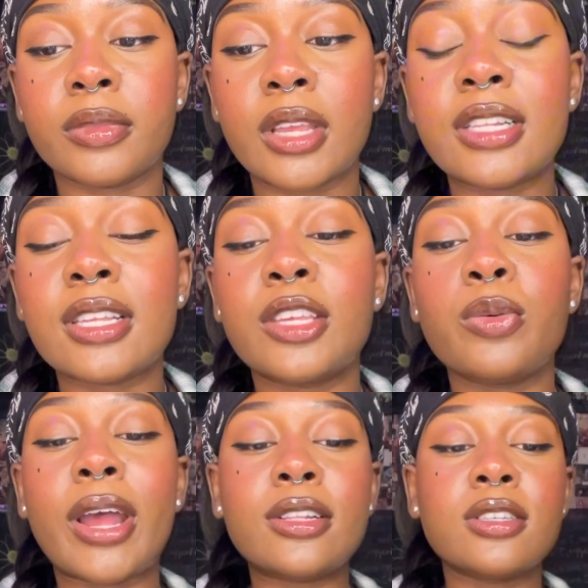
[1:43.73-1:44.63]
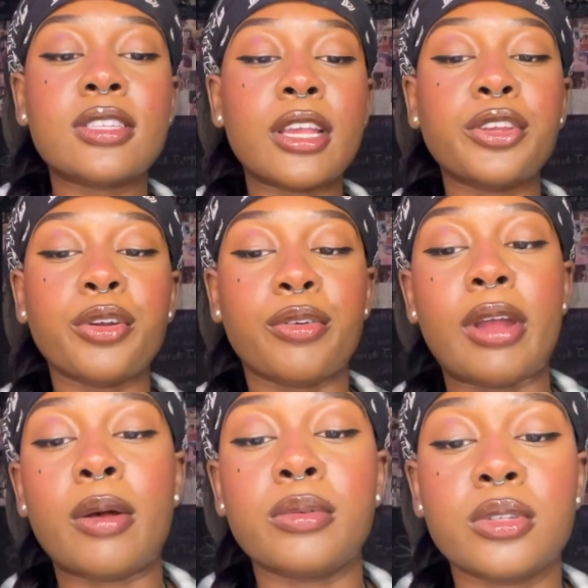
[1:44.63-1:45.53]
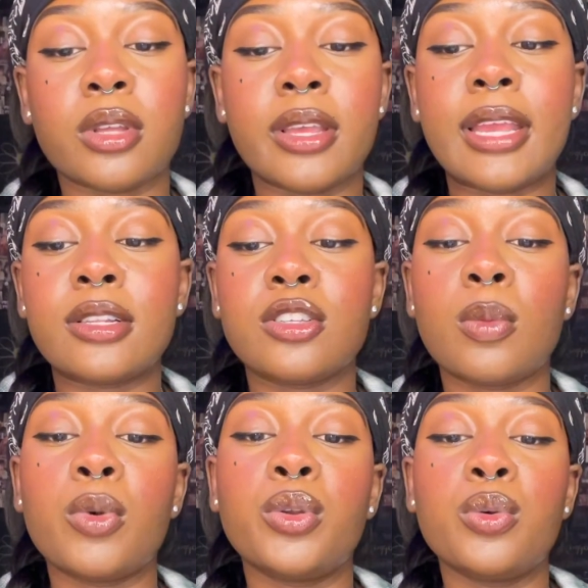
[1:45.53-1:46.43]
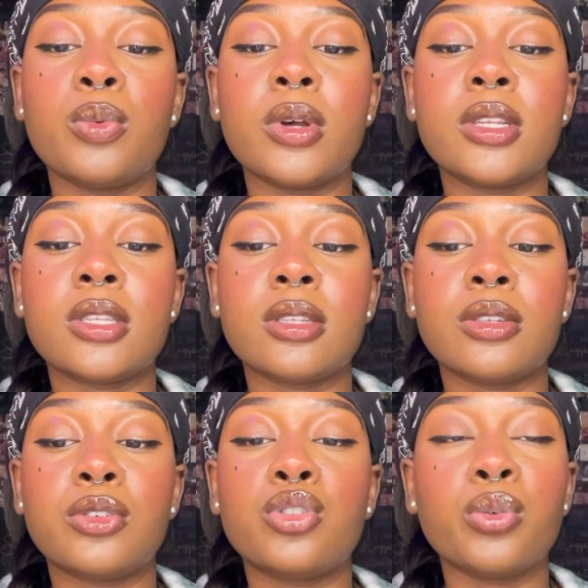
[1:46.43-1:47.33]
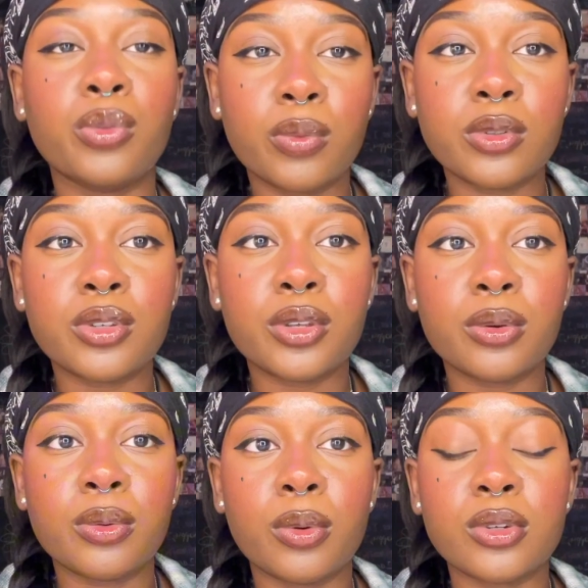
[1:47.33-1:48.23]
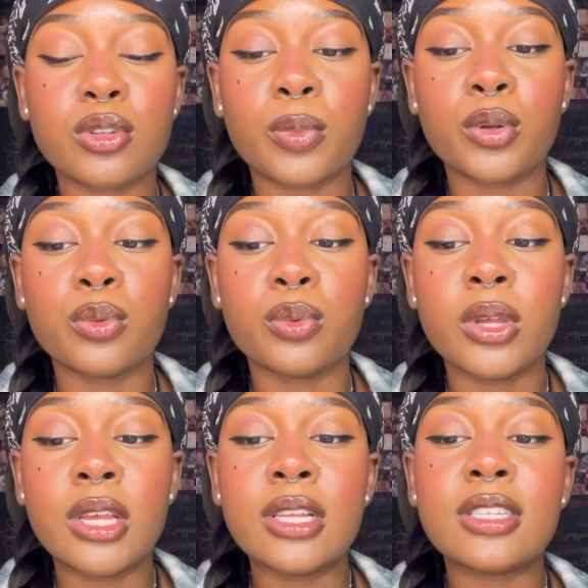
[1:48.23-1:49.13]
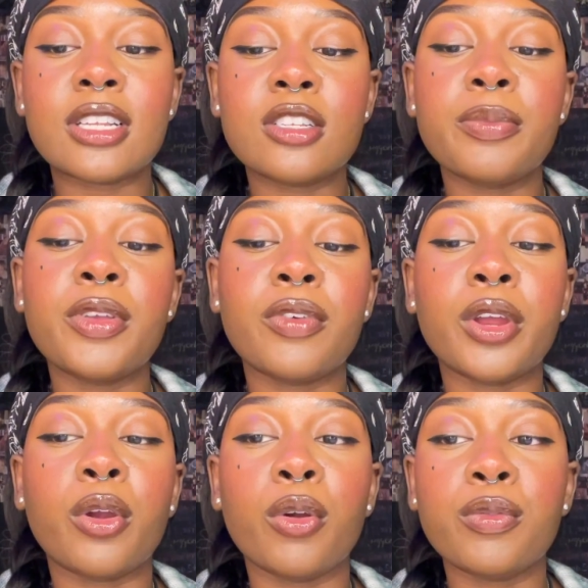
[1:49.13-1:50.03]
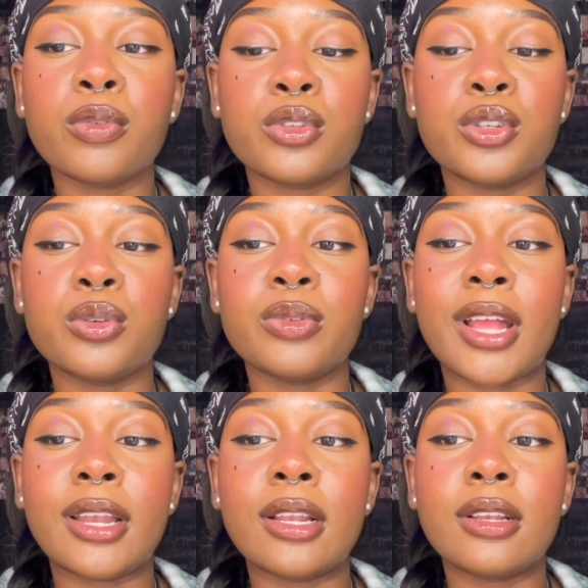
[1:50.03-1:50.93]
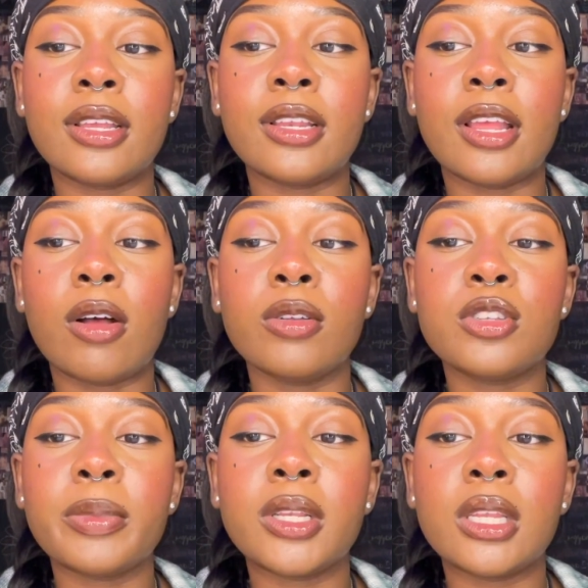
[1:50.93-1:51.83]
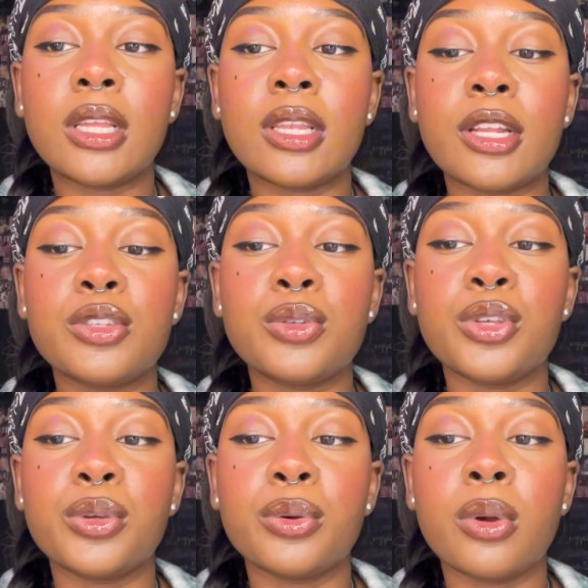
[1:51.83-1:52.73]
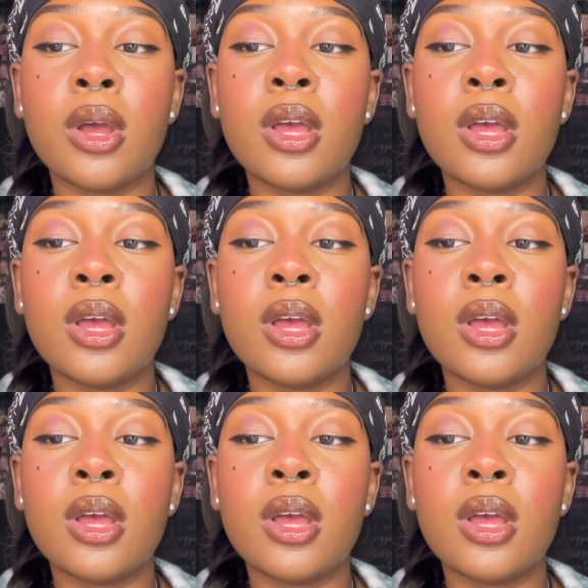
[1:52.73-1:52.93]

It's like you had to stand your ground against someone who wasn't truthful to you, or someone who said something very hurtful to you that it ultimately led to you